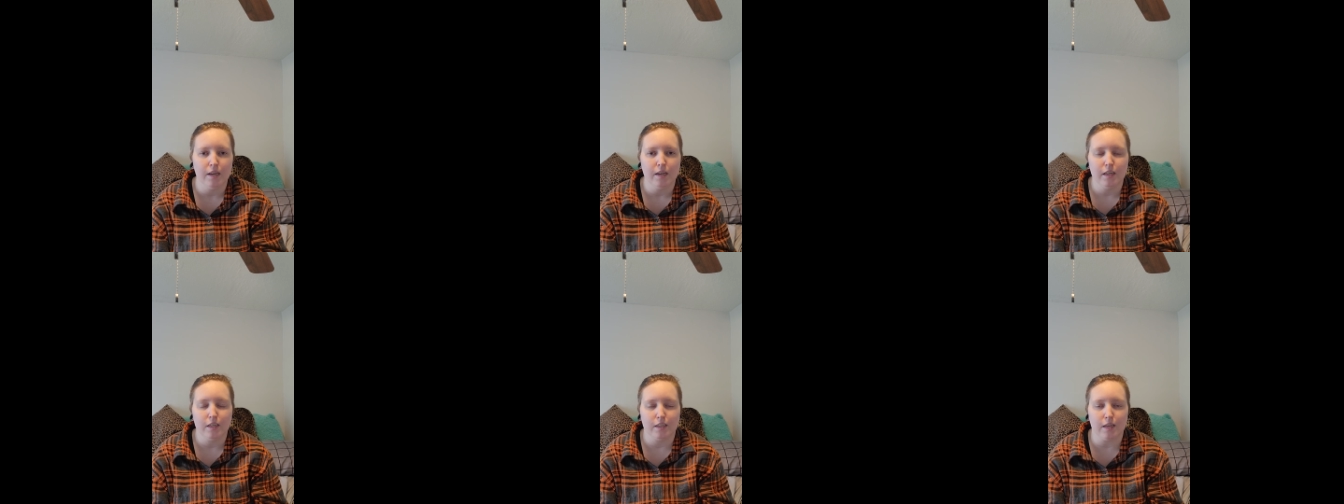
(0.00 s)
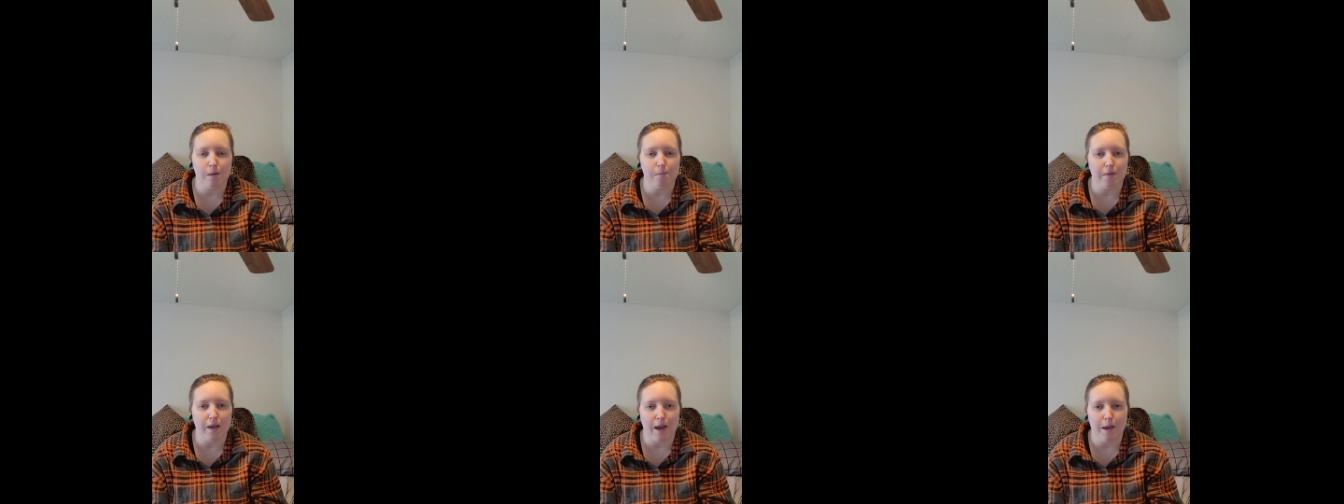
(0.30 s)

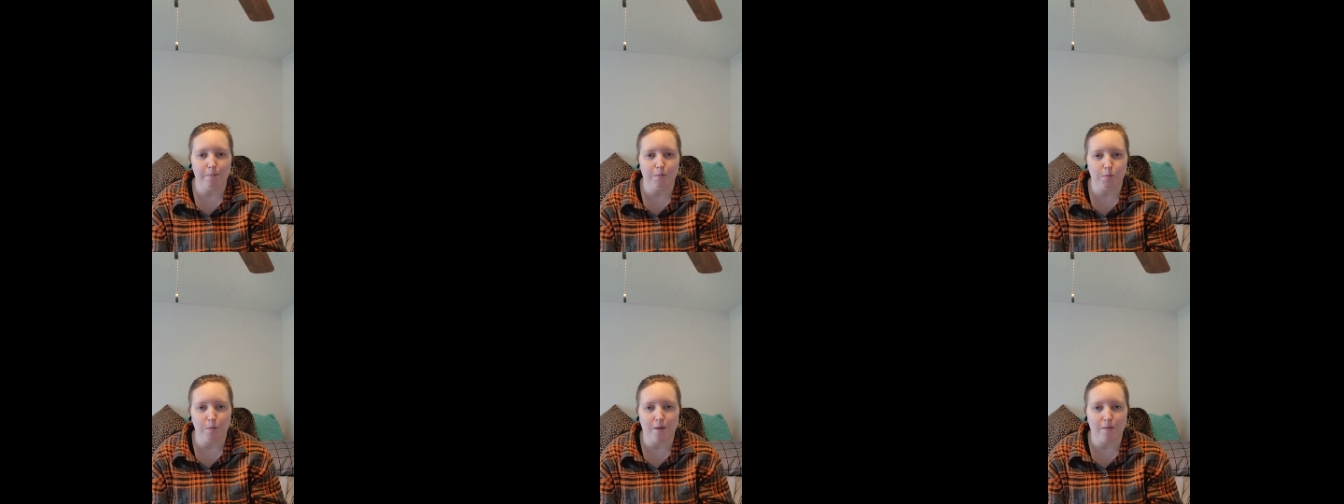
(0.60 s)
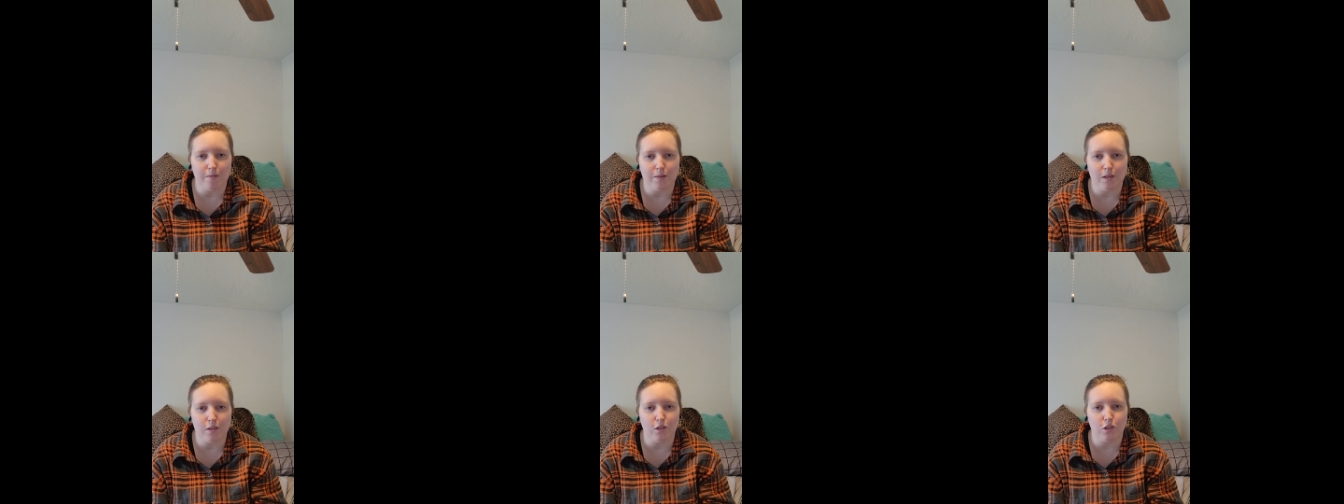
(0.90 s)
Sometimes we
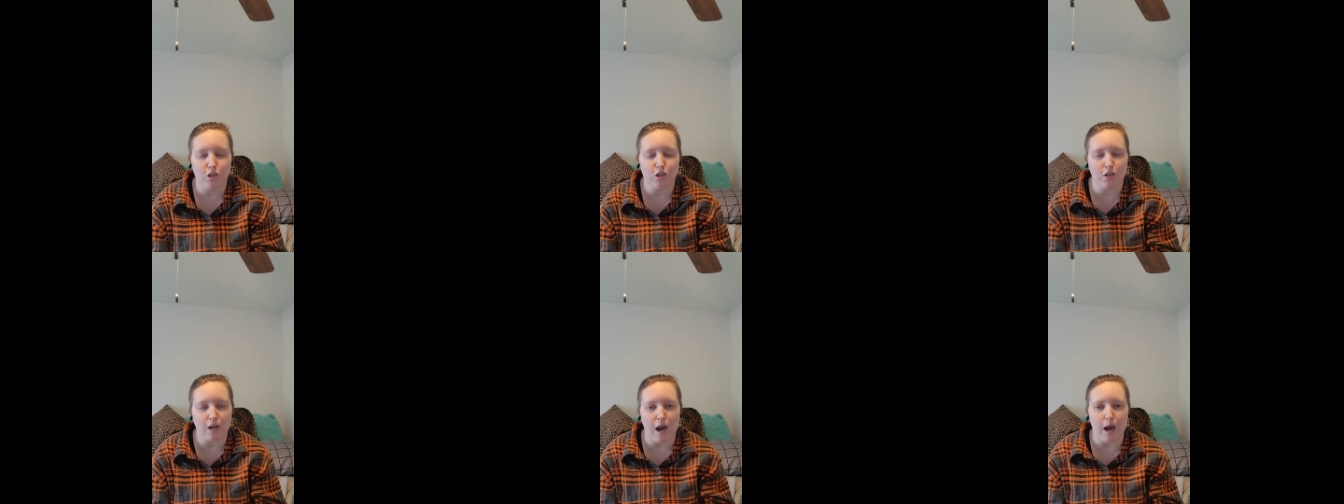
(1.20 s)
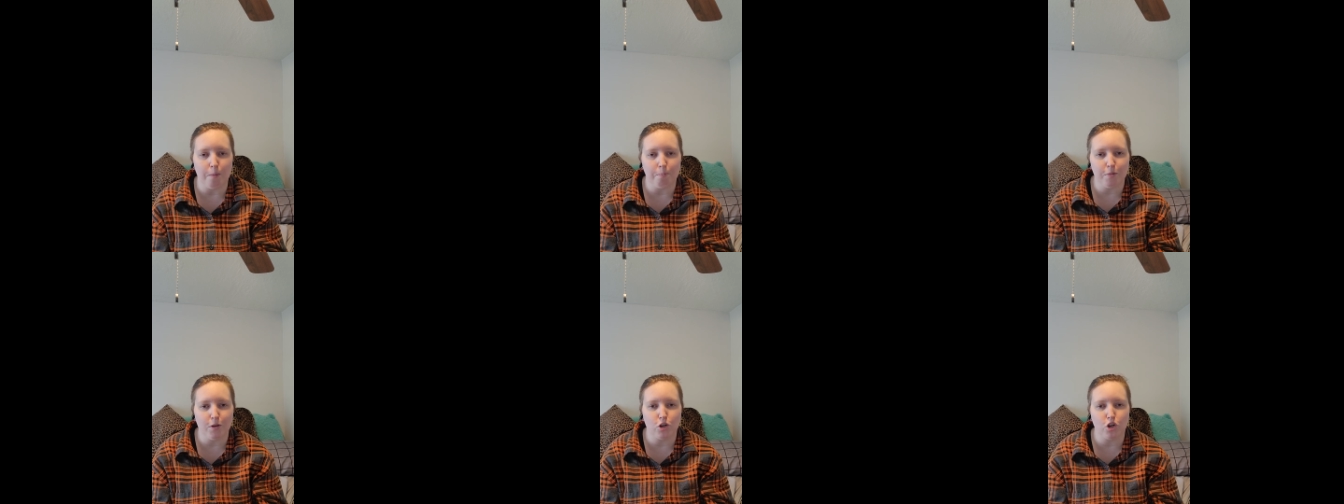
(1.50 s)
even
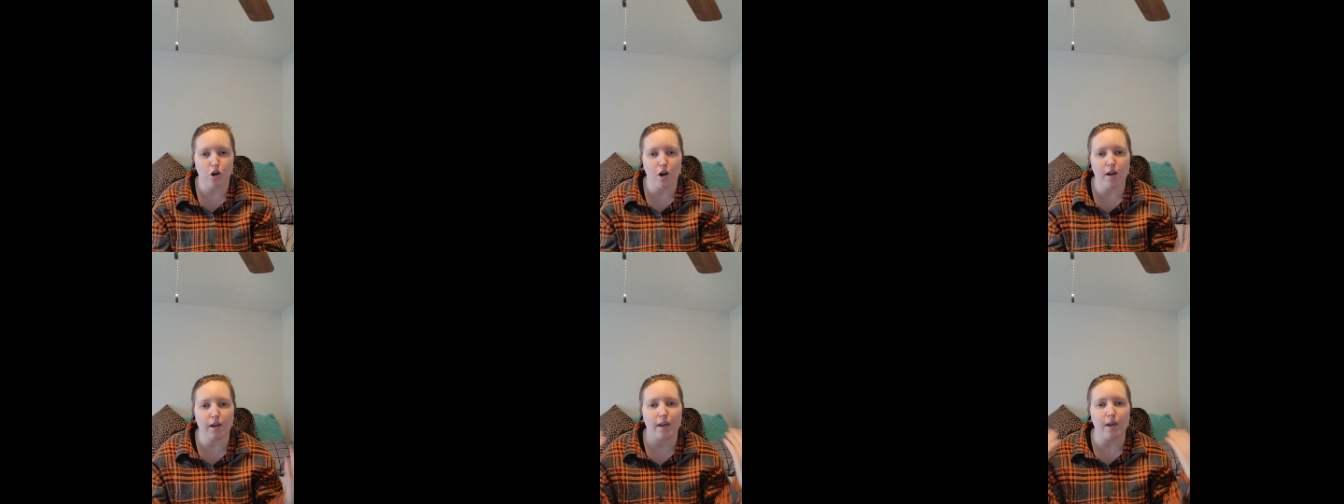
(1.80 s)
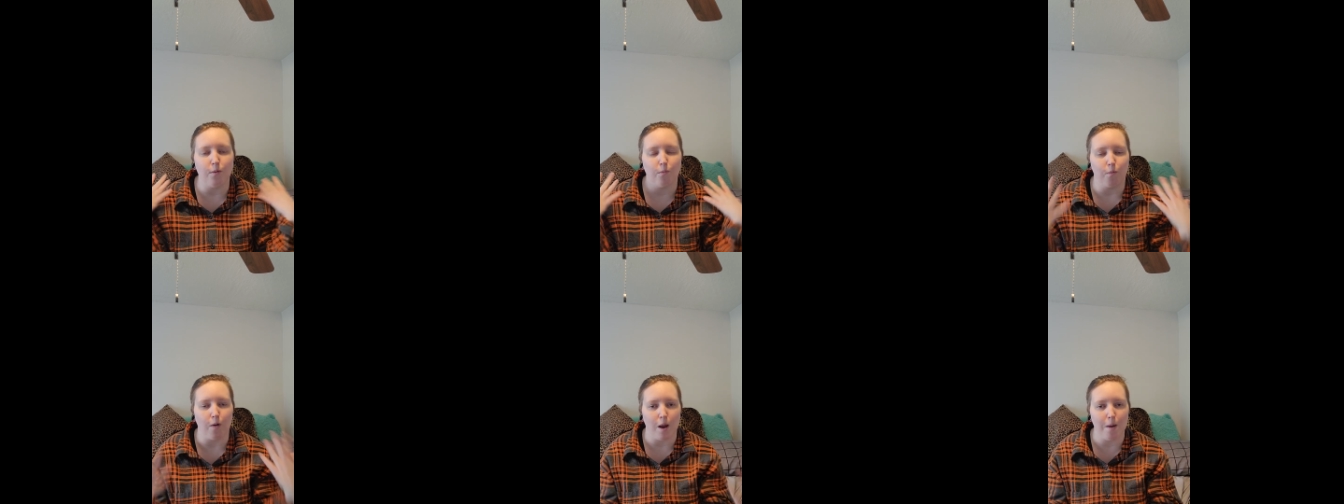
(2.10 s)
stop the truck
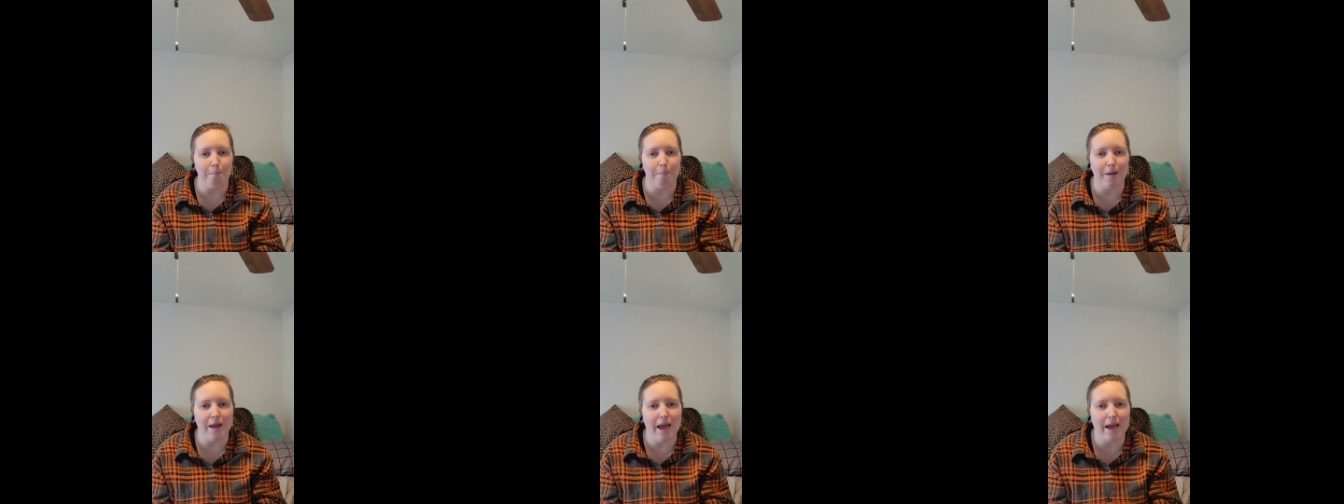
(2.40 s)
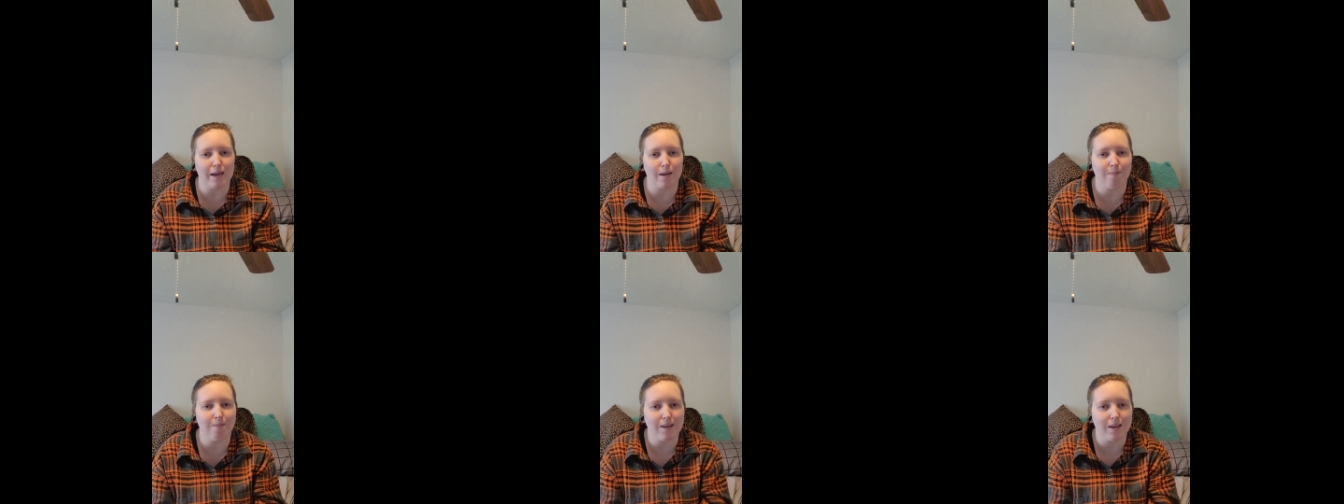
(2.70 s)
and run
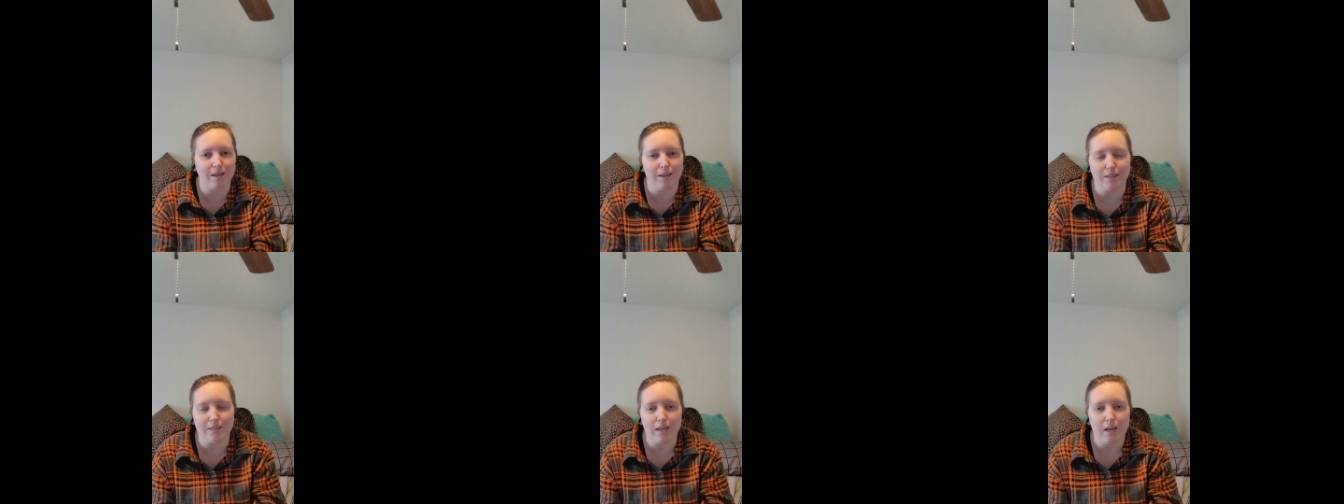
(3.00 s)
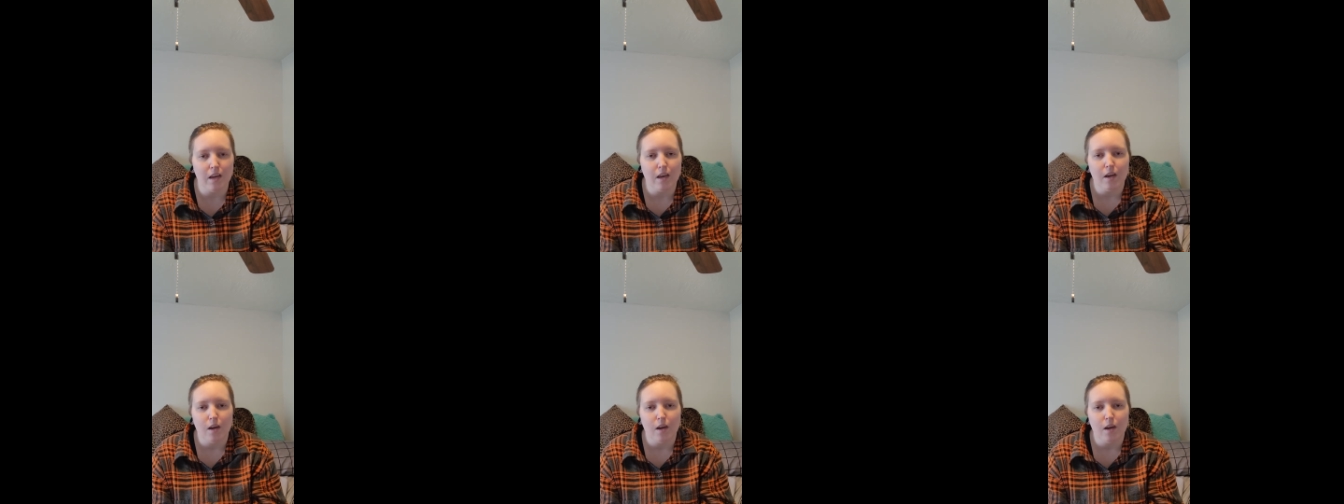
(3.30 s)
back because